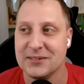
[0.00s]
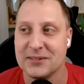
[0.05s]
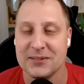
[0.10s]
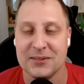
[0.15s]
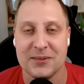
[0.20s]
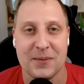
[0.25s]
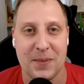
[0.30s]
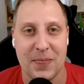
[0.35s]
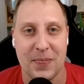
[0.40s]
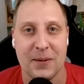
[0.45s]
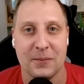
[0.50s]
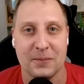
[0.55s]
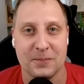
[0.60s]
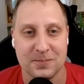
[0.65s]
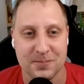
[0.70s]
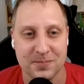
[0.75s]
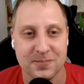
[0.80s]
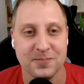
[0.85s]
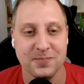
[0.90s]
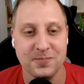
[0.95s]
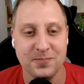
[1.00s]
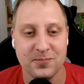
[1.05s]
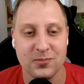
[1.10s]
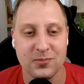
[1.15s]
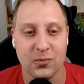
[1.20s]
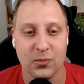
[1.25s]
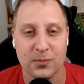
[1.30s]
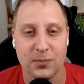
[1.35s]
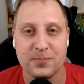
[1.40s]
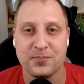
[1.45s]
and, check it out and be there
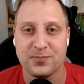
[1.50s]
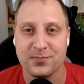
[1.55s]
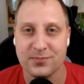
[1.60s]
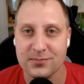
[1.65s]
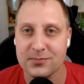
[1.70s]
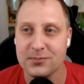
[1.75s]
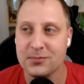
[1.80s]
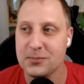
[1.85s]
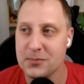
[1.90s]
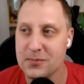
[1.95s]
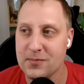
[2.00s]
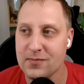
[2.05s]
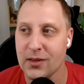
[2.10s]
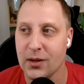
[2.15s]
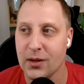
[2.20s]
um and see all my